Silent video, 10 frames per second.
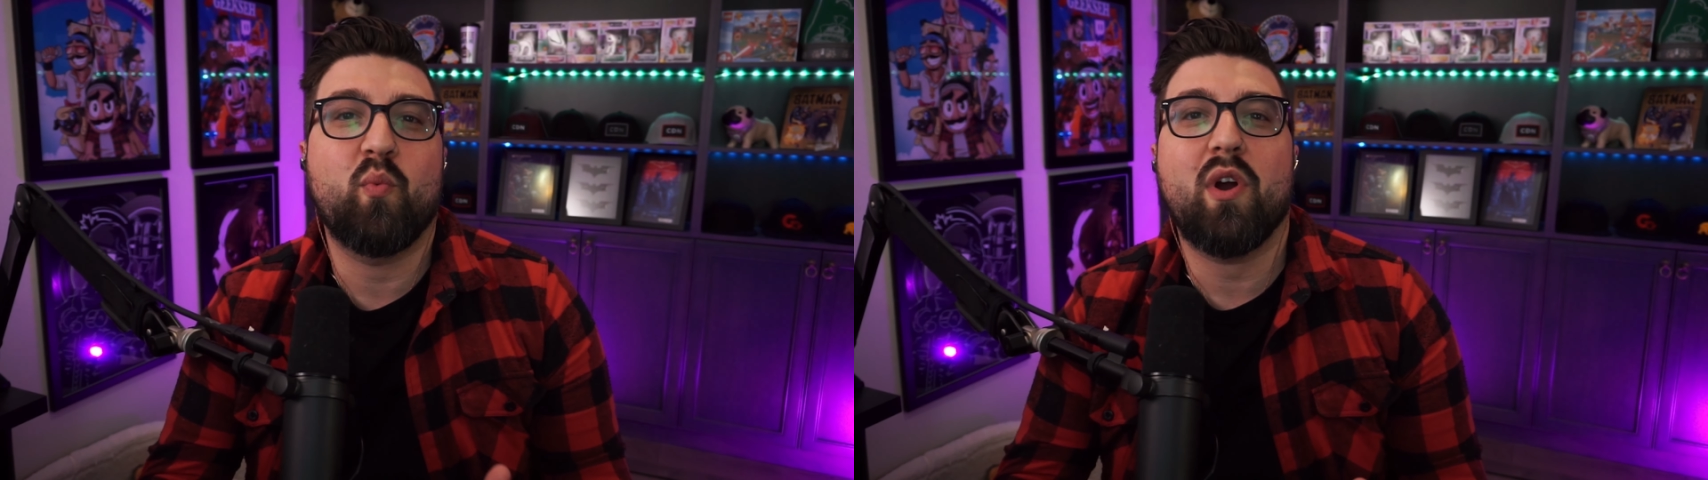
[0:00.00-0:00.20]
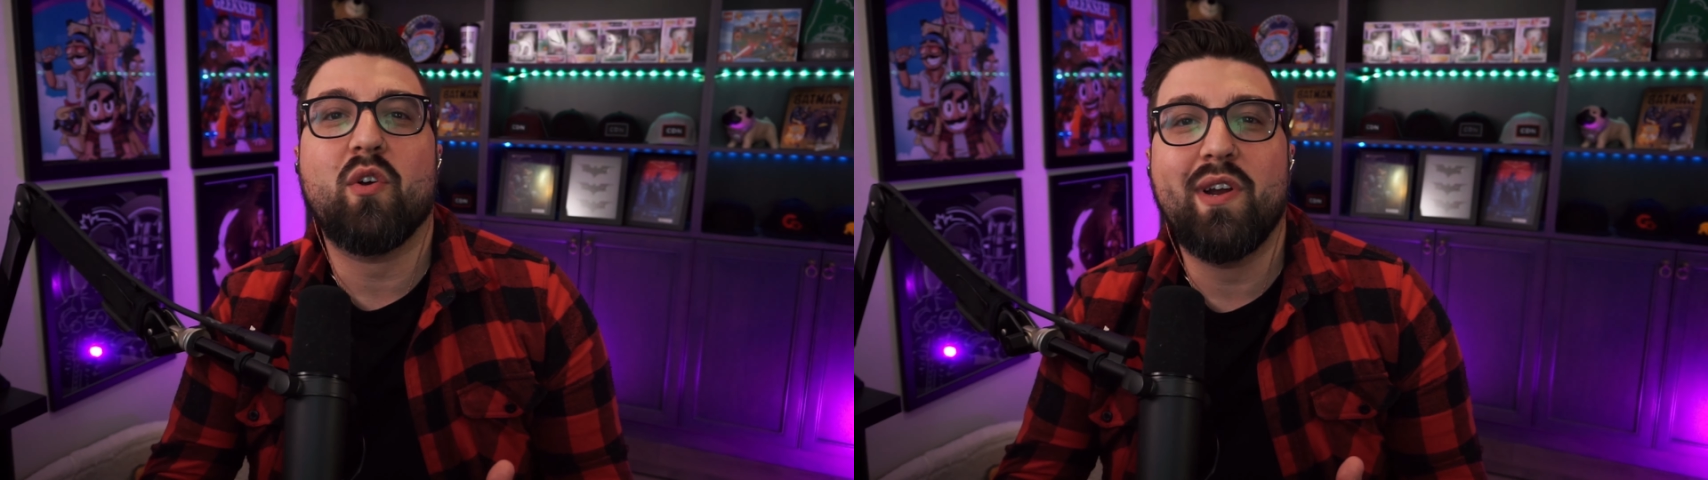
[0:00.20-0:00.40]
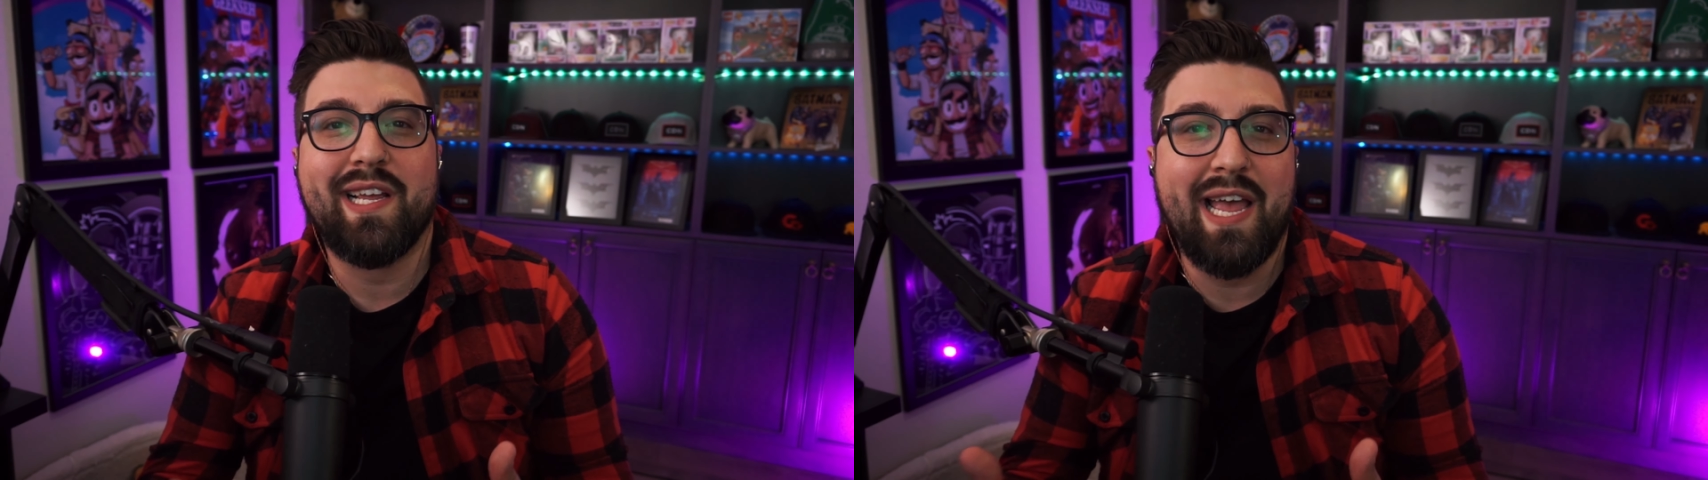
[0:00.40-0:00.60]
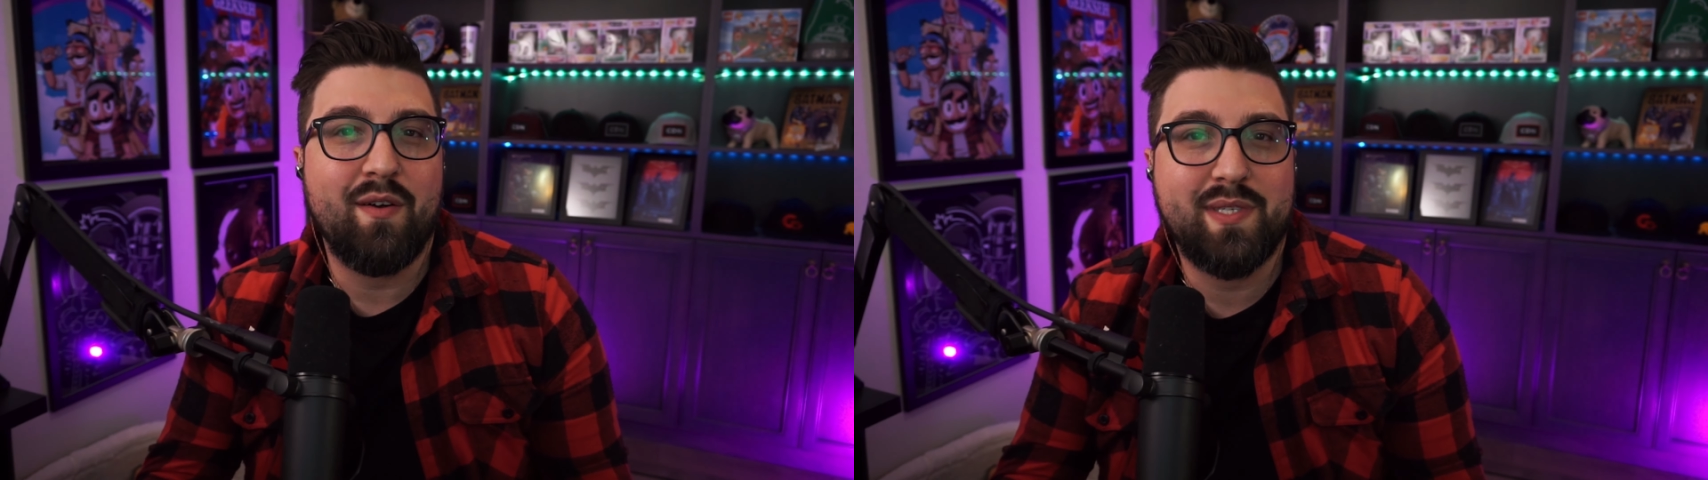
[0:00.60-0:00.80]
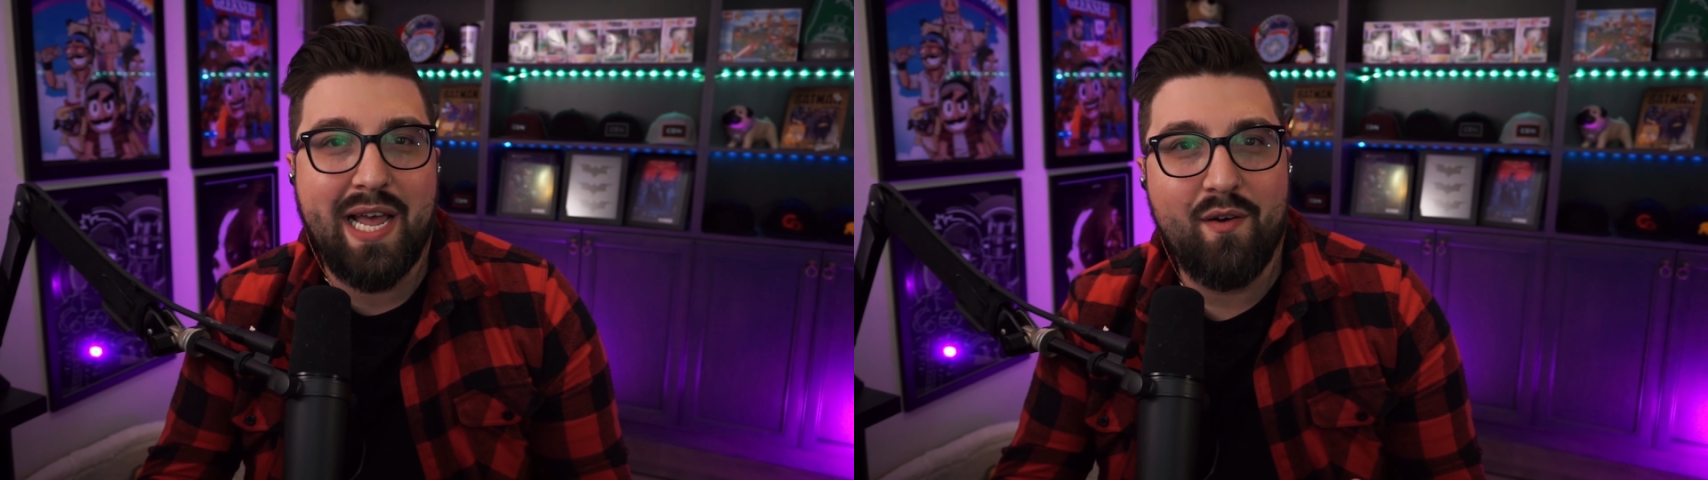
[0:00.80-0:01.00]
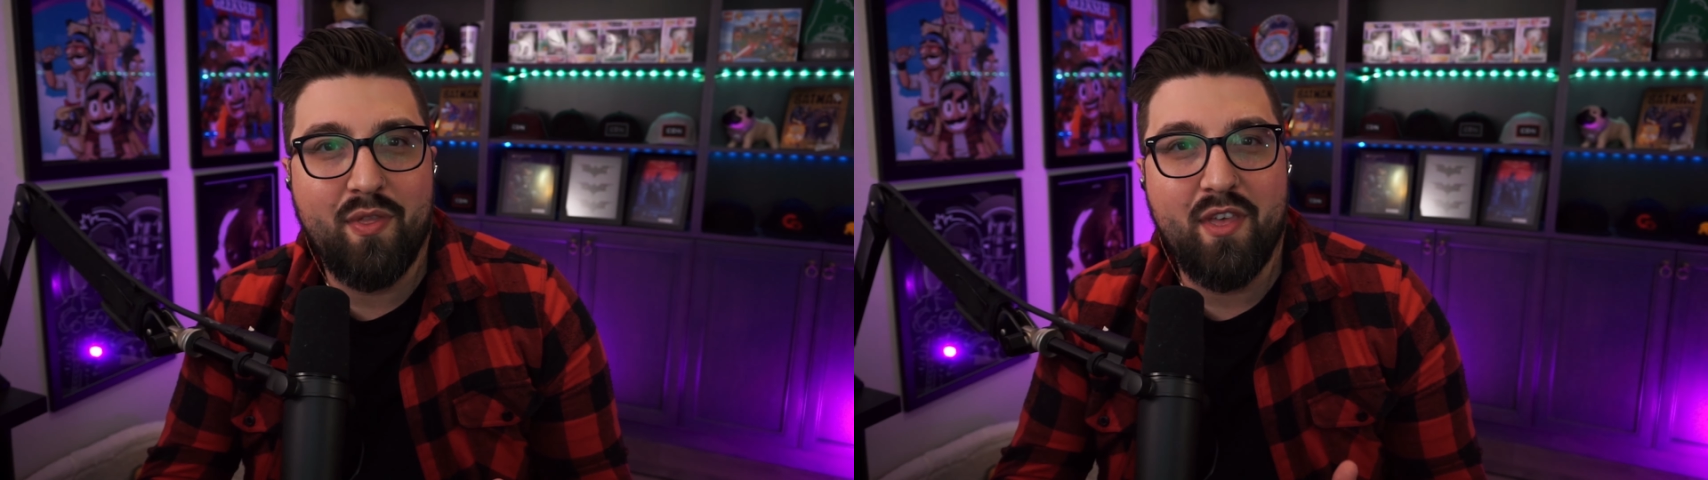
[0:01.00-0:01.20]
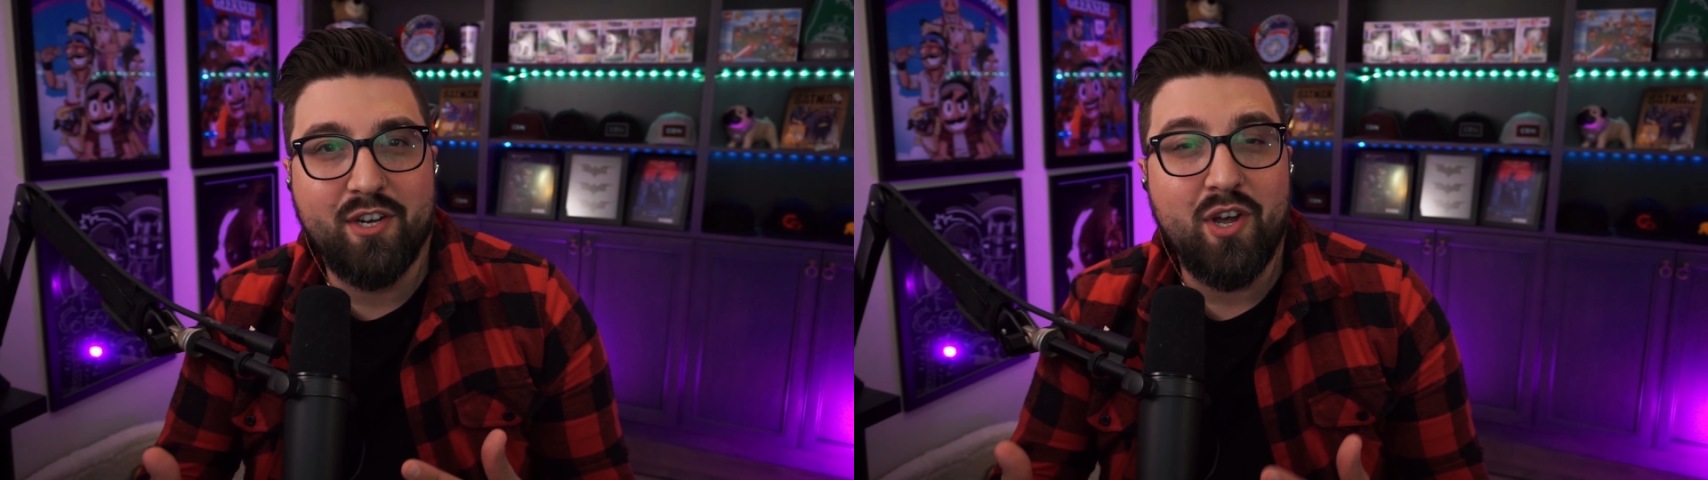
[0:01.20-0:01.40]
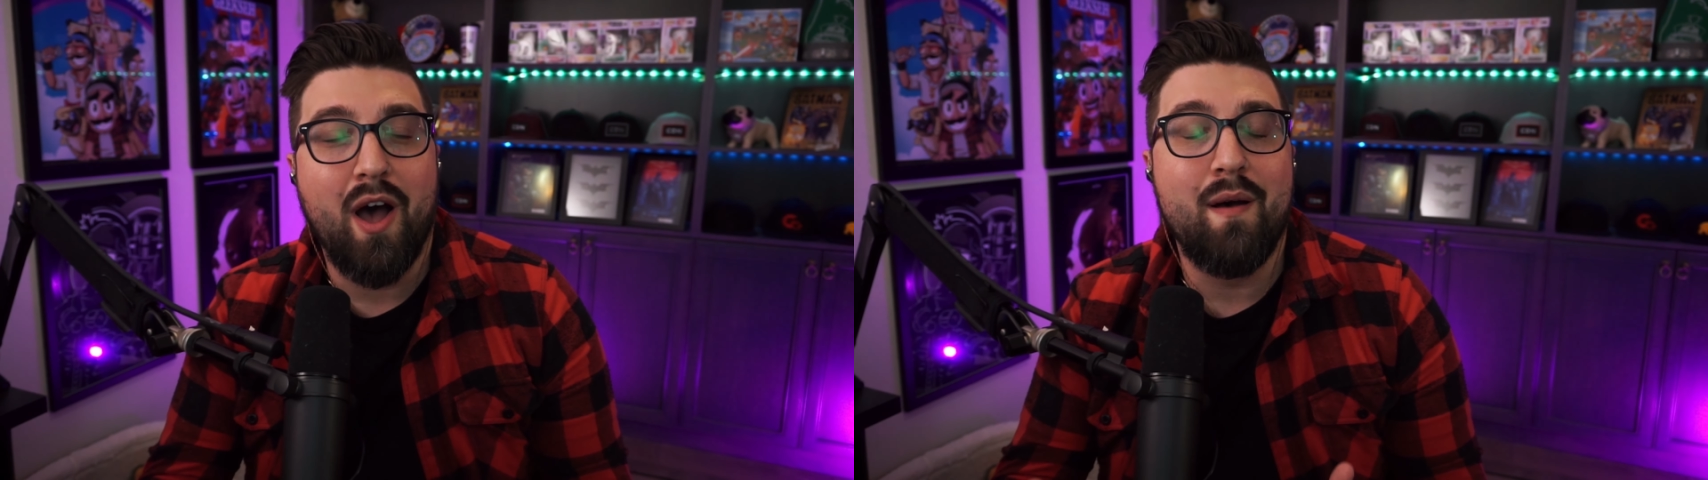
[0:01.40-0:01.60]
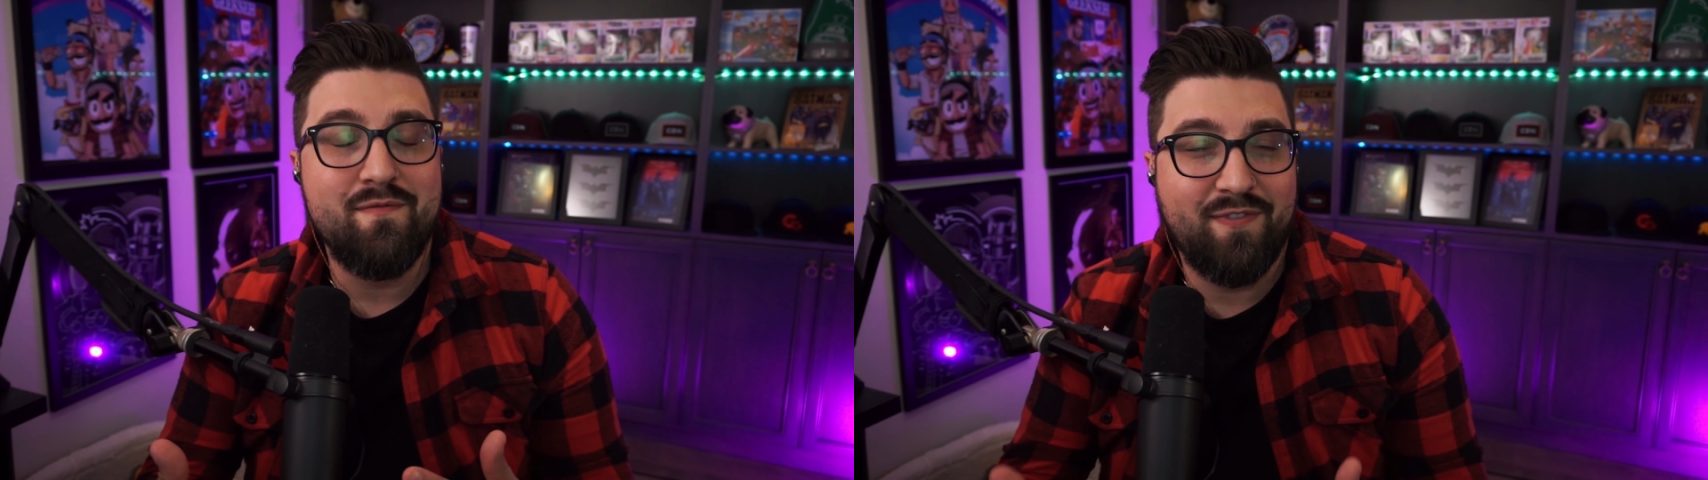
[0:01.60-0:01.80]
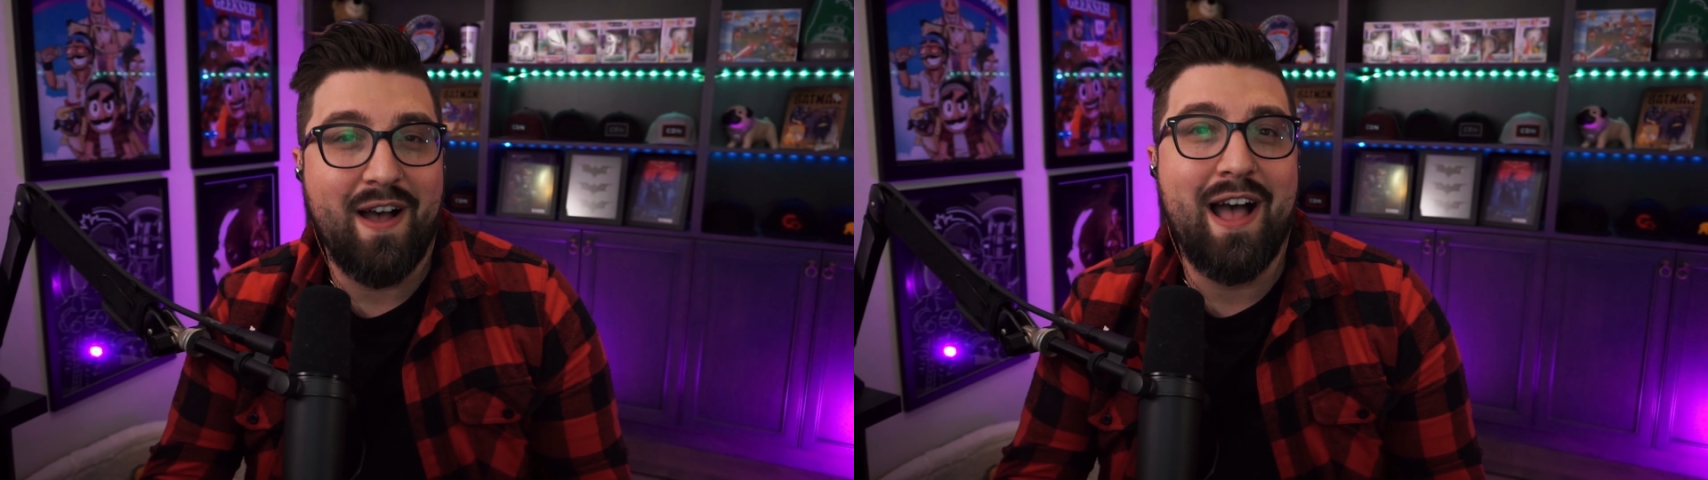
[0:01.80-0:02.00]
we're going to count down the top
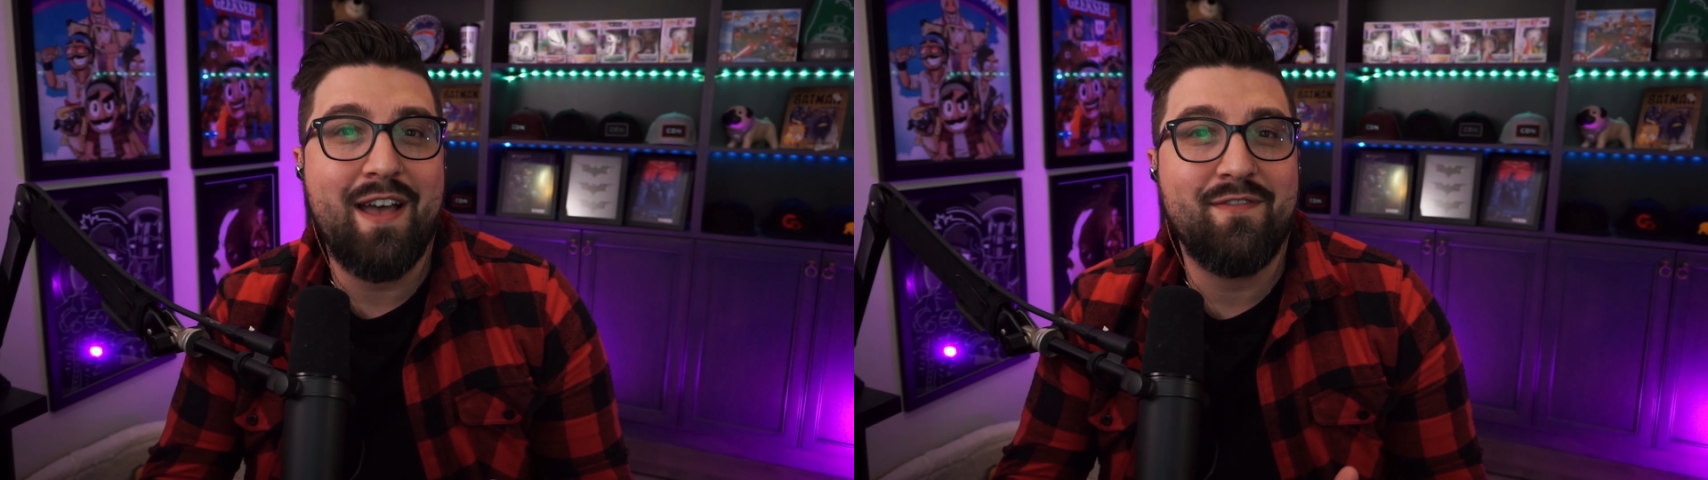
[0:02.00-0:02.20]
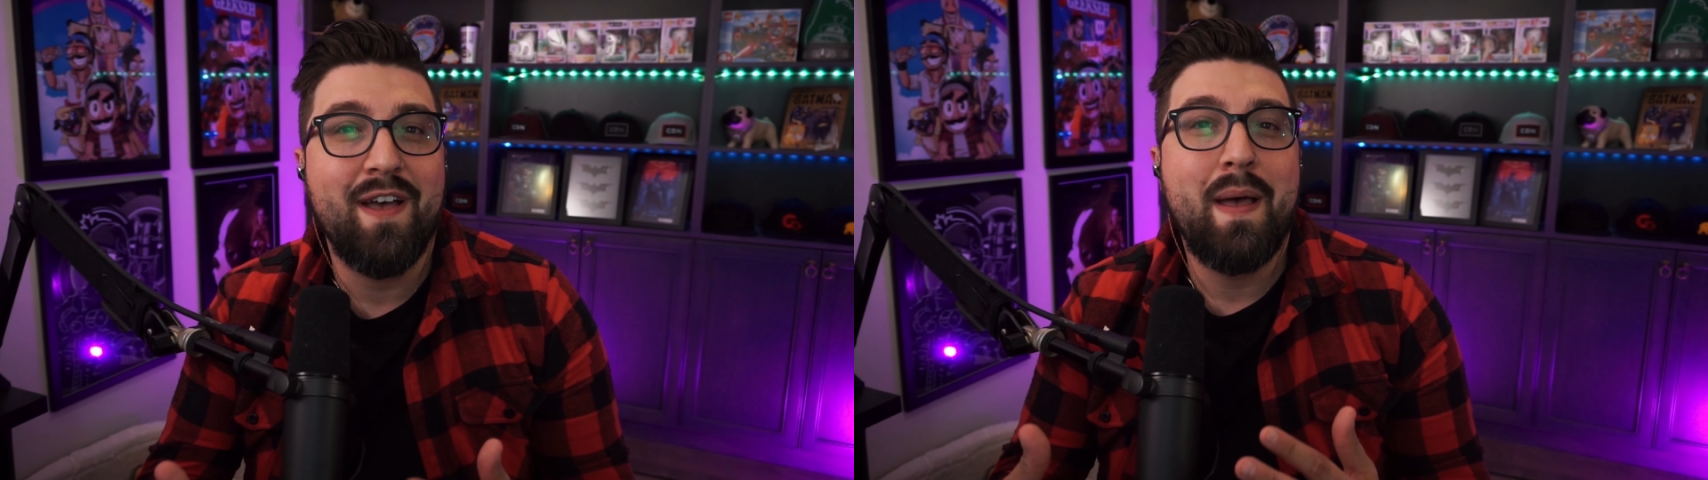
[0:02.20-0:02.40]
five